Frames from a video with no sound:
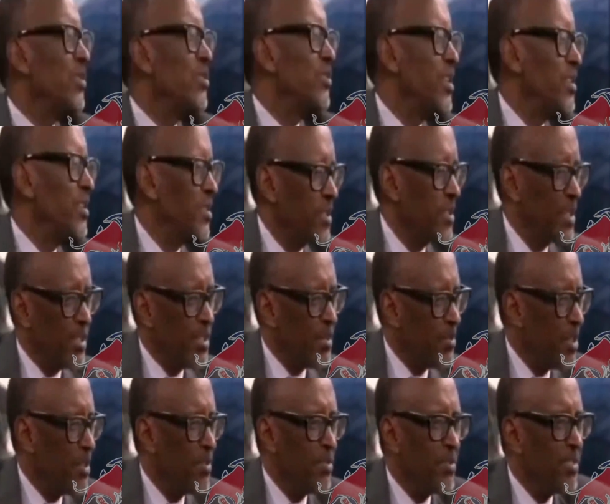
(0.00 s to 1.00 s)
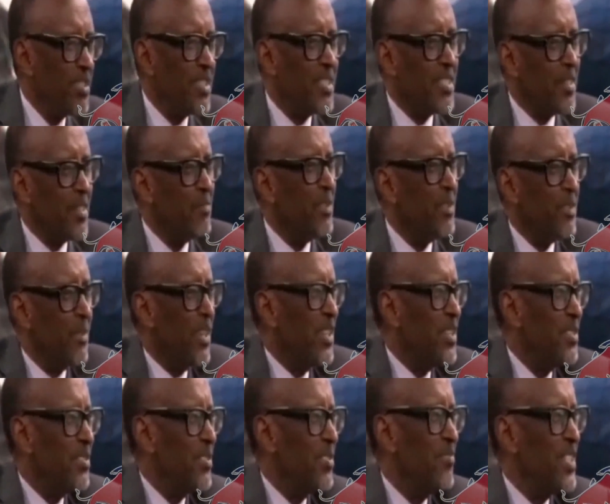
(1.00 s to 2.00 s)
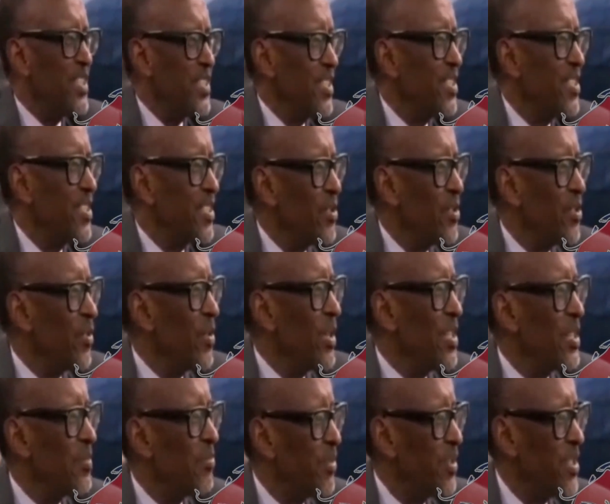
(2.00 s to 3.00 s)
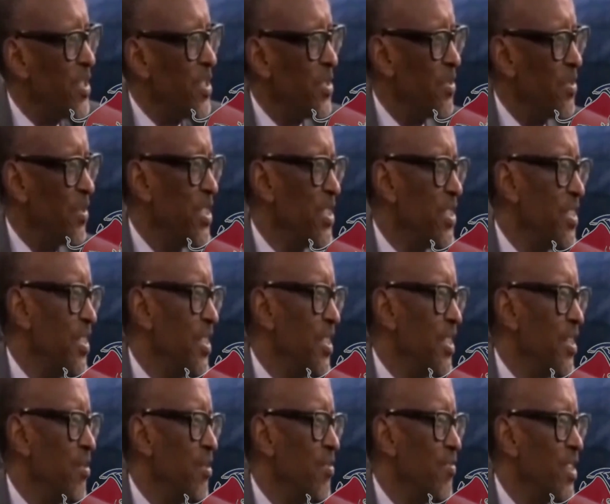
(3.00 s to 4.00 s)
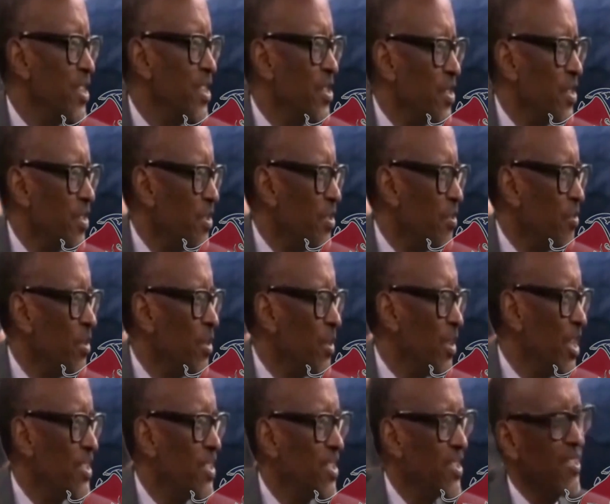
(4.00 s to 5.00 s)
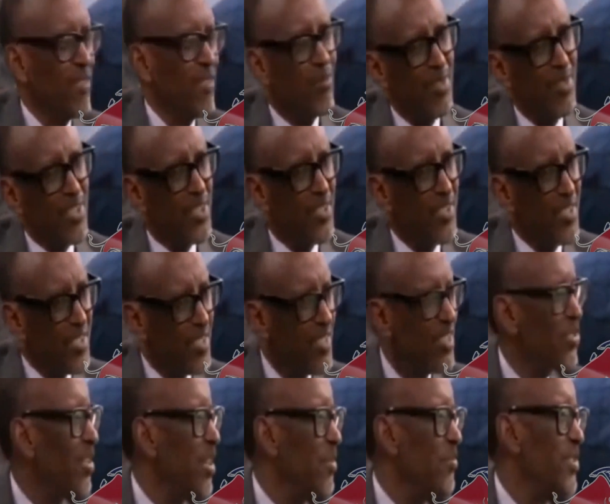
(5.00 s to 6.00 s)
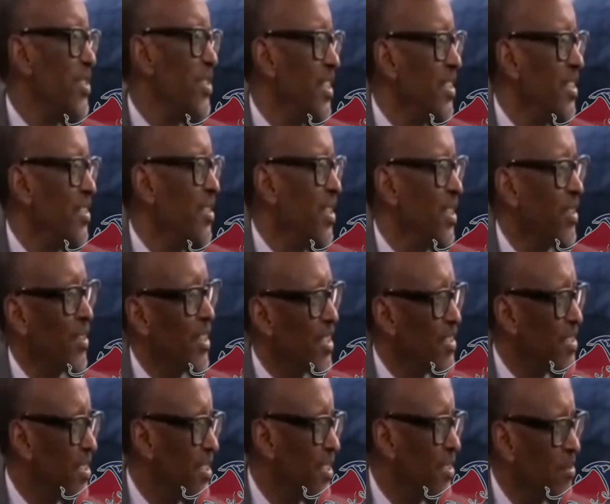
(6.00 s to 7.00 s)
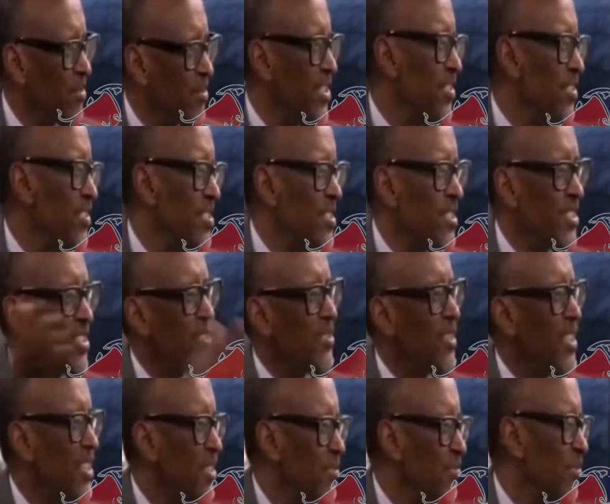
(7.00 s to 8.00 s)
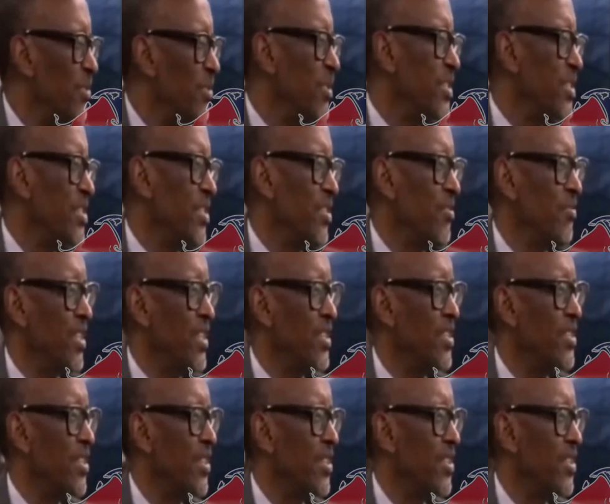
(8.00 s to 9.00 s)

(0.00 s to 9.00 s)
not the one to determine what conversation or what points to raise in any conversation. You are asking questions, this is what I'm saying. You are asking questions and you are giving yourself answers.